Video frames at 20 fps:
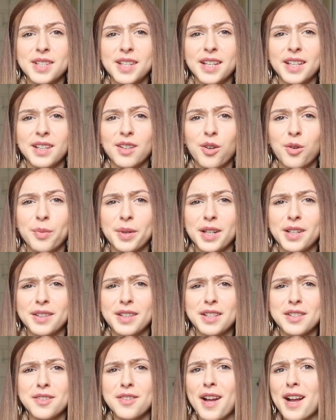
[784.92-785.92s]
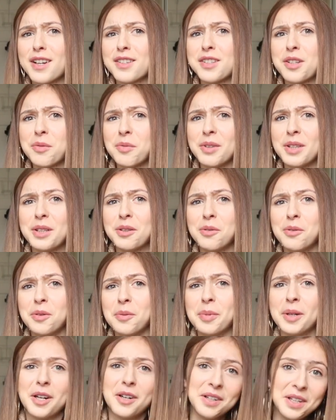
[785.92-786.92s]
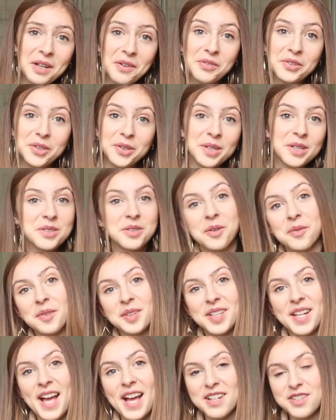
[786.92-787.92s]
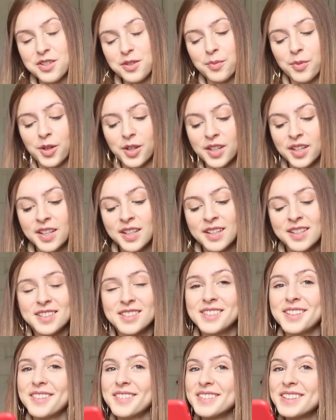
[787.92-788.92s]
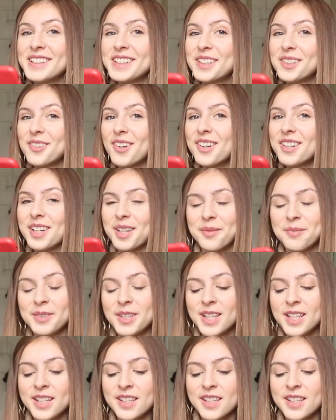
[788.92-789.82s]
was like, oh my God, these are actually really cool, but I already have 30. So I wanted to add two more. So you're welcome.